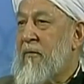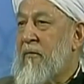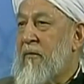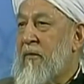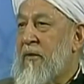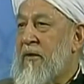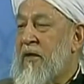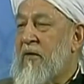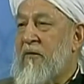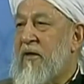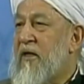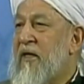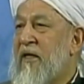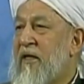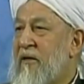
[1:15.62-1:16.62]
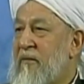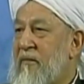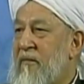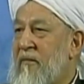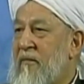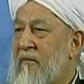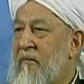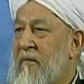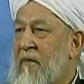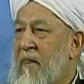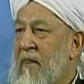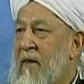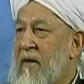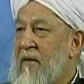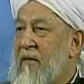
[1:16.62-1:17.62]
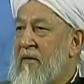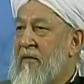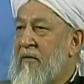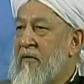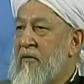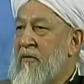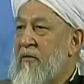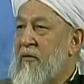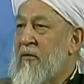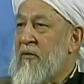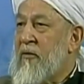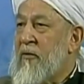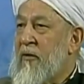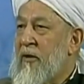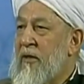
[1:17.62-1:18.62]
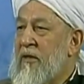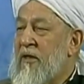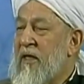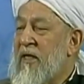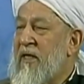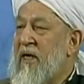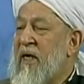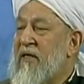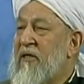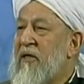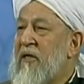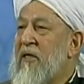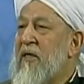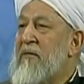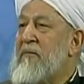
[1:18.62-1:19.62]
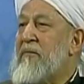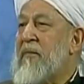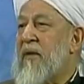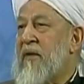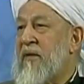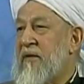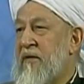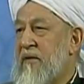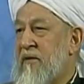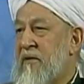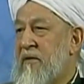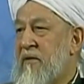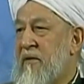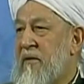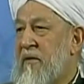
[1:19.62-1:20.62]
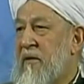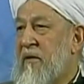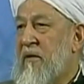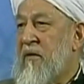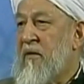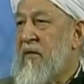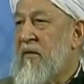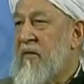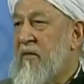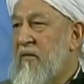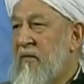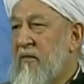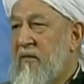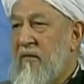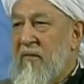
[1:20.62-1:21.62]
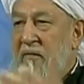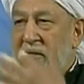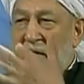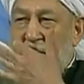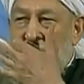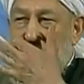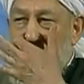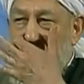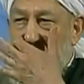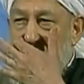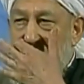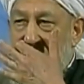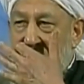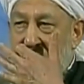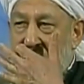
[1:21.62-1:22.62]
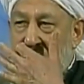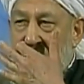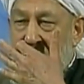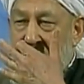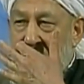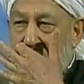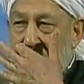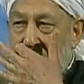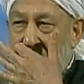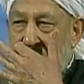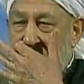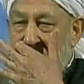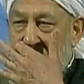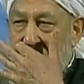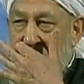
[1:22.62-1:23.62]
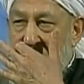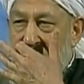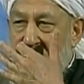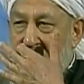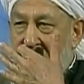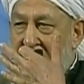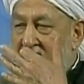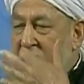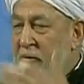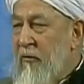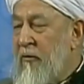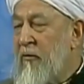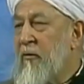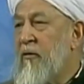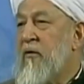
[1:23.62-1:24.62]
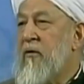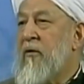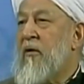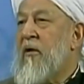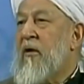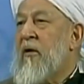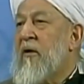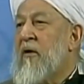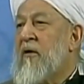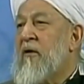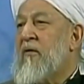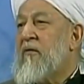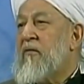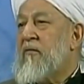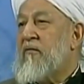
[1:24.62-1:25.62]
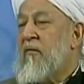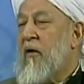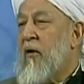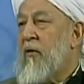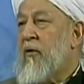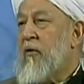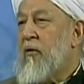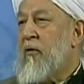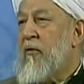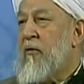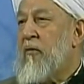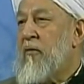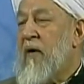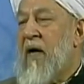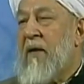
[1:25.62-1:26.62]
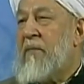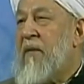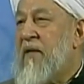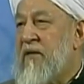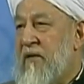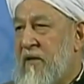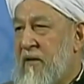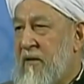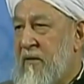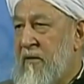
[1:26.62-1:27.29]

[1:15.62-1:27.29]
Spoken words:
which are within him. So it's a natural impulse which he or she try to follow helplessly.